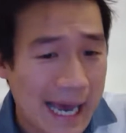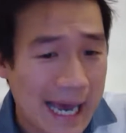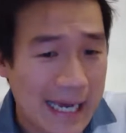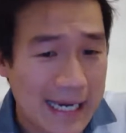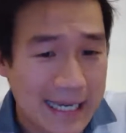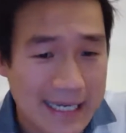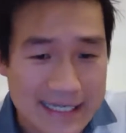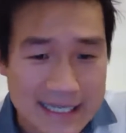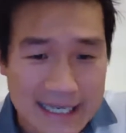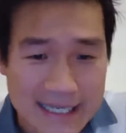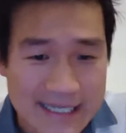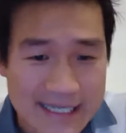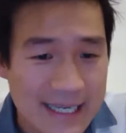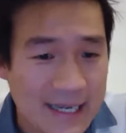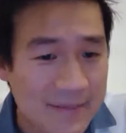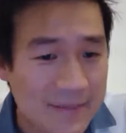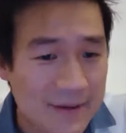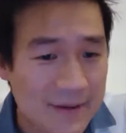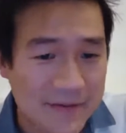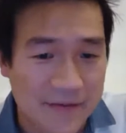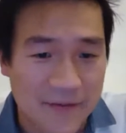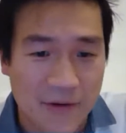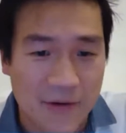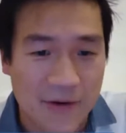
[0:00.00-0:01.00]
And as I
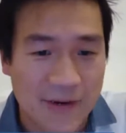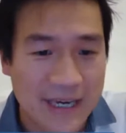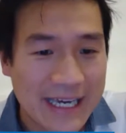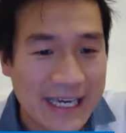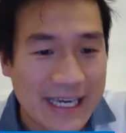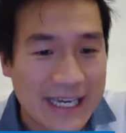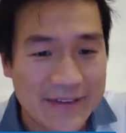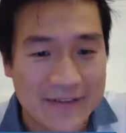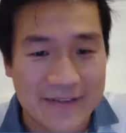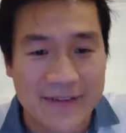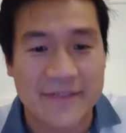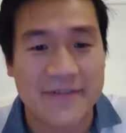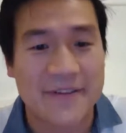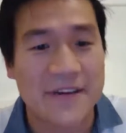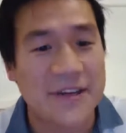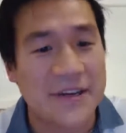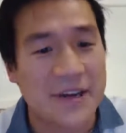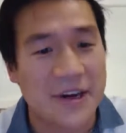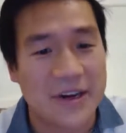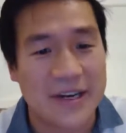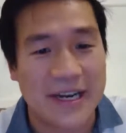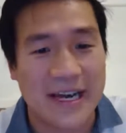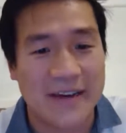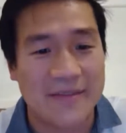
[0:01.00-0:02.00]
said before, even if you
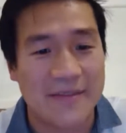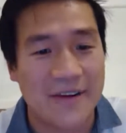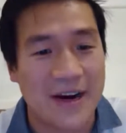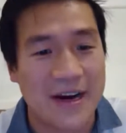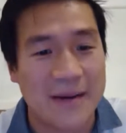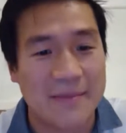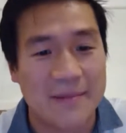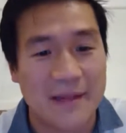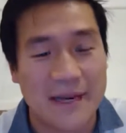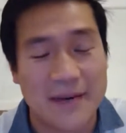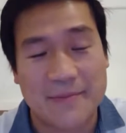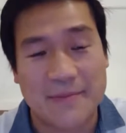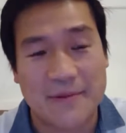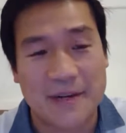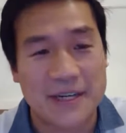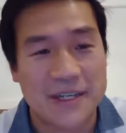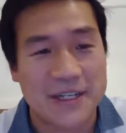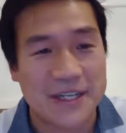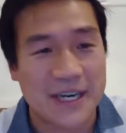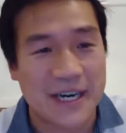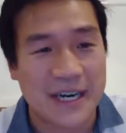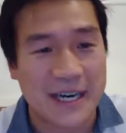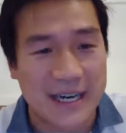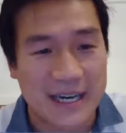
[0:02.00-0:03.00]
don't have high blood
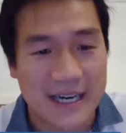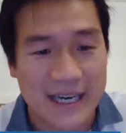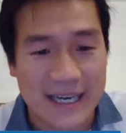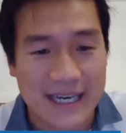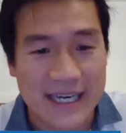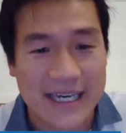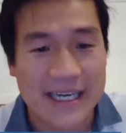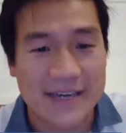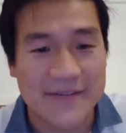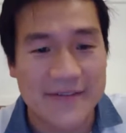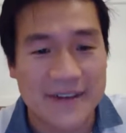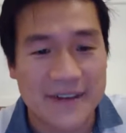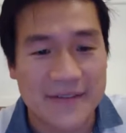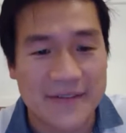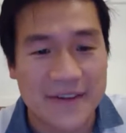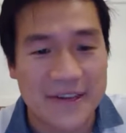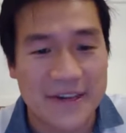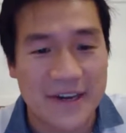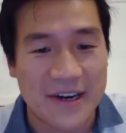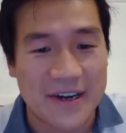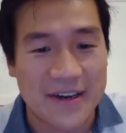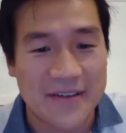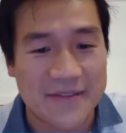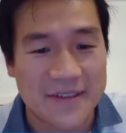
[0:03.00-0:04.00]
pressure, even if
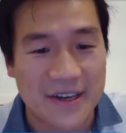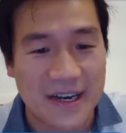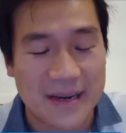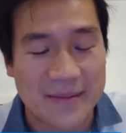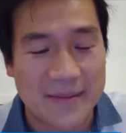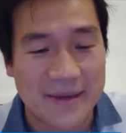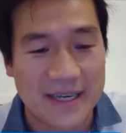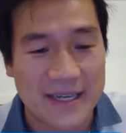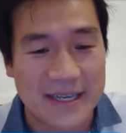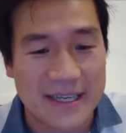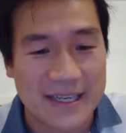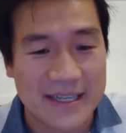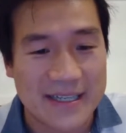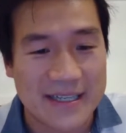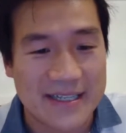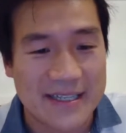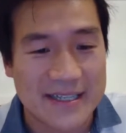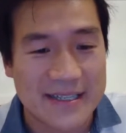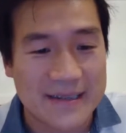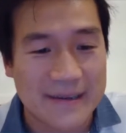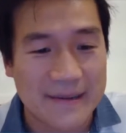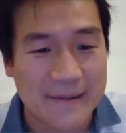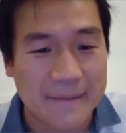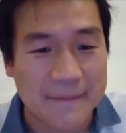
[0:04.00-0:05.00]
you don't have
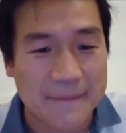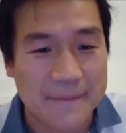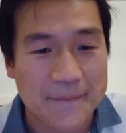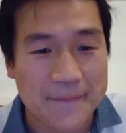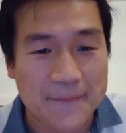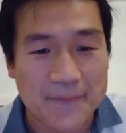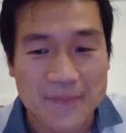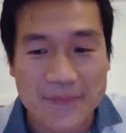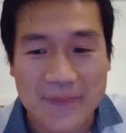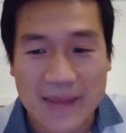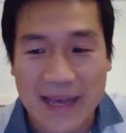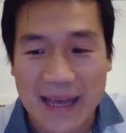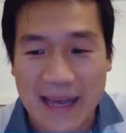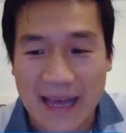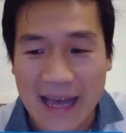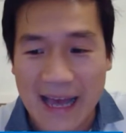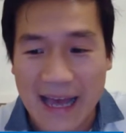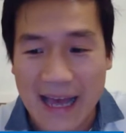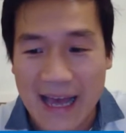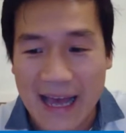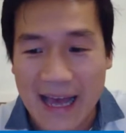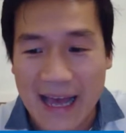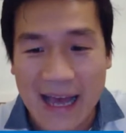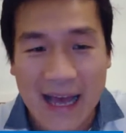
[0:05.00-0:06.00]
diabetes.
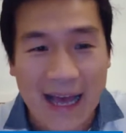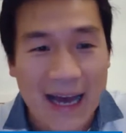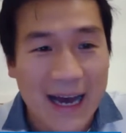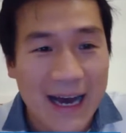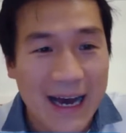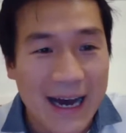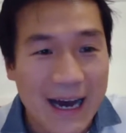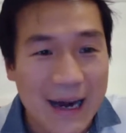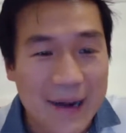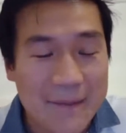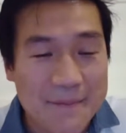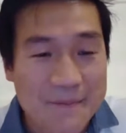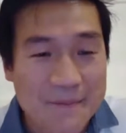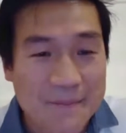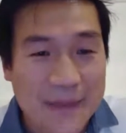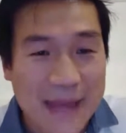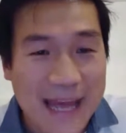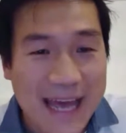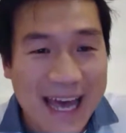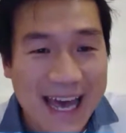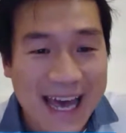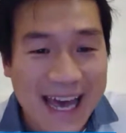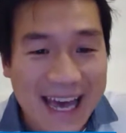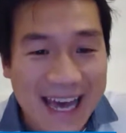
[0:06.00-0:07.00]

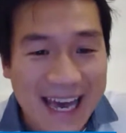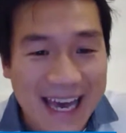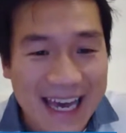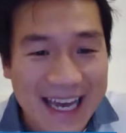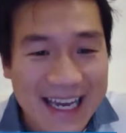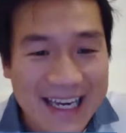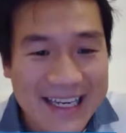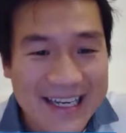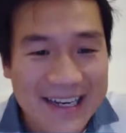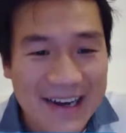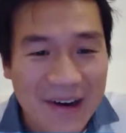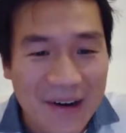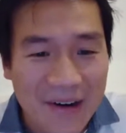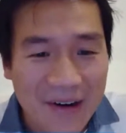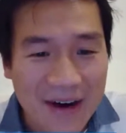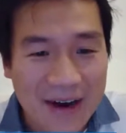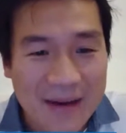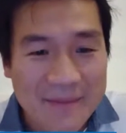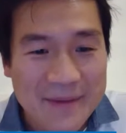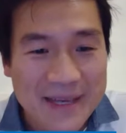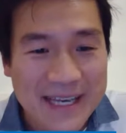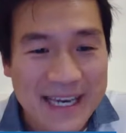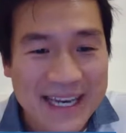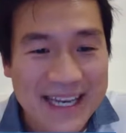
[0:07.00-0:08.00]
And
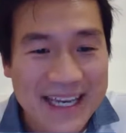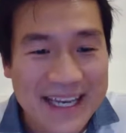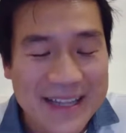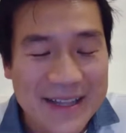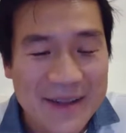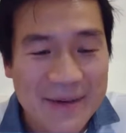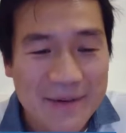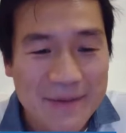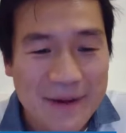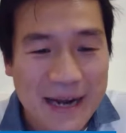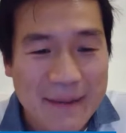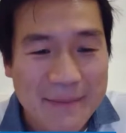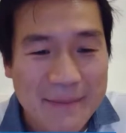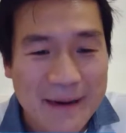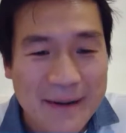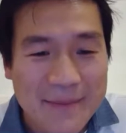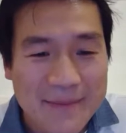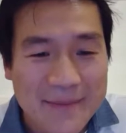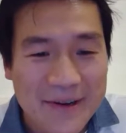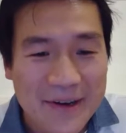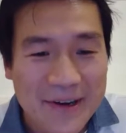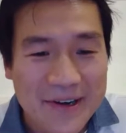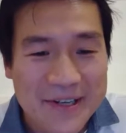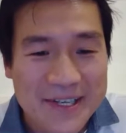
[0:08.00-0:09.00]
I'm getting the
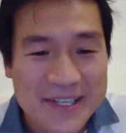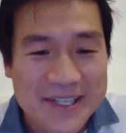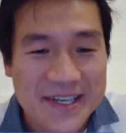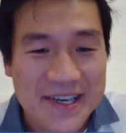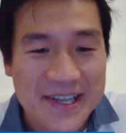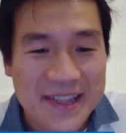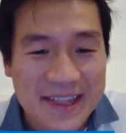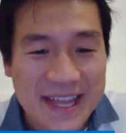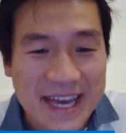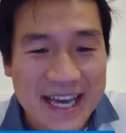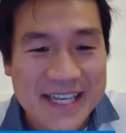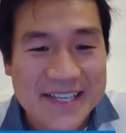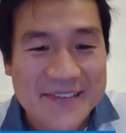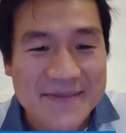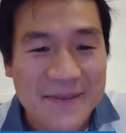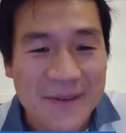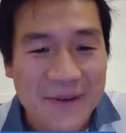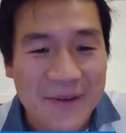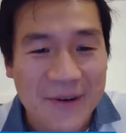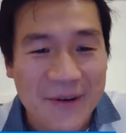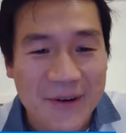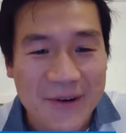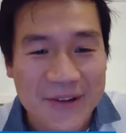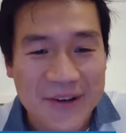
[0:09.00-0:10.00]
wrap-up notice. So thanks
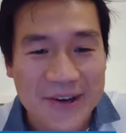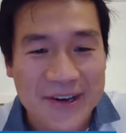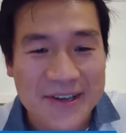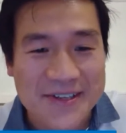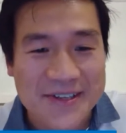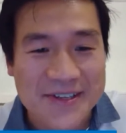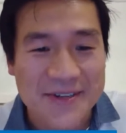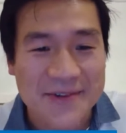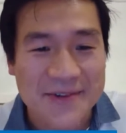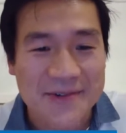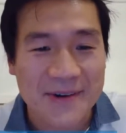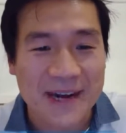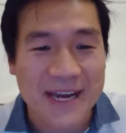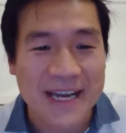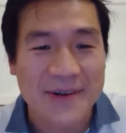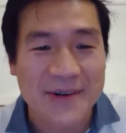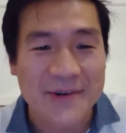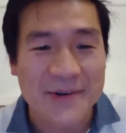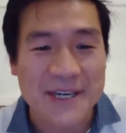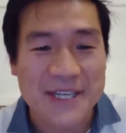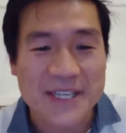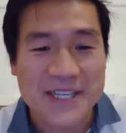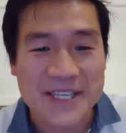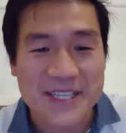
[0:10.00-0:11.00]
for all those great
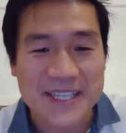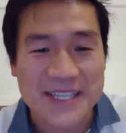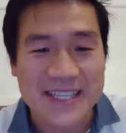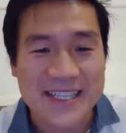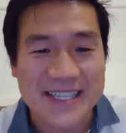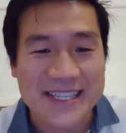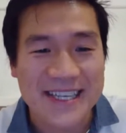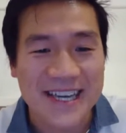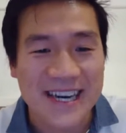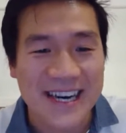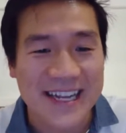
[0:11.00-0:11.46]
questions.